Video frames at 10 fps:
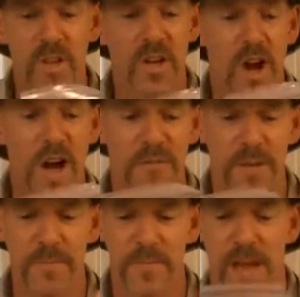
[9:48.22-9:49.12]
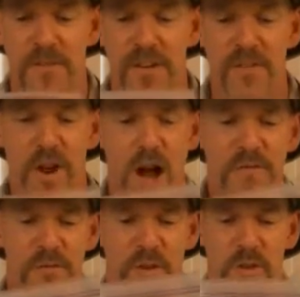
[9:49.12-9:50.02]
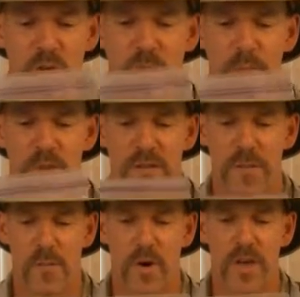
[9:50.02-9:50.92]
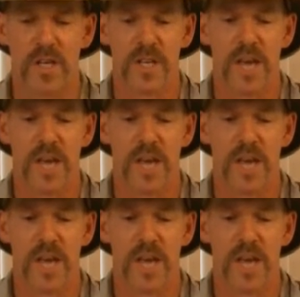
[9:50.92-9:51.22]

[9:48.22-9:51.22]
coffee, have enough coffee for 2 cups every morning